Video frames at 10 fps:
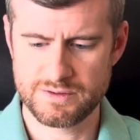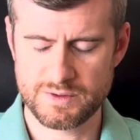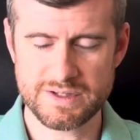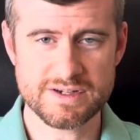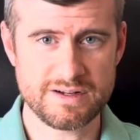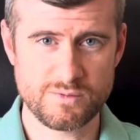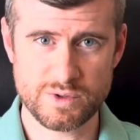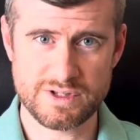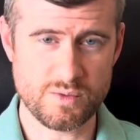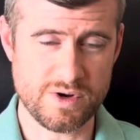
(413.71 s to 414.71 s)
So that's kind of
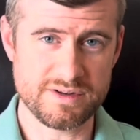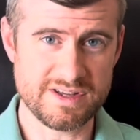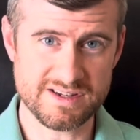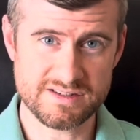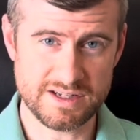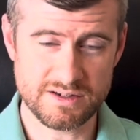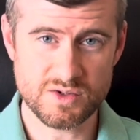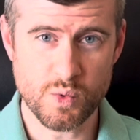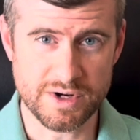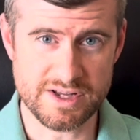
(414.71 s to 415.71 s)
what they want, the extended
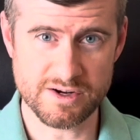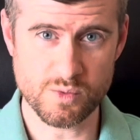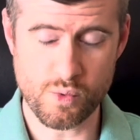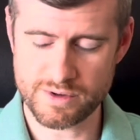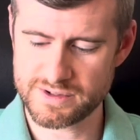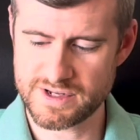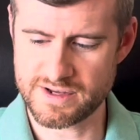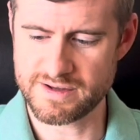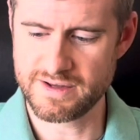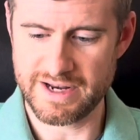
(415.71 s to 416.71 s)
20-year warranty,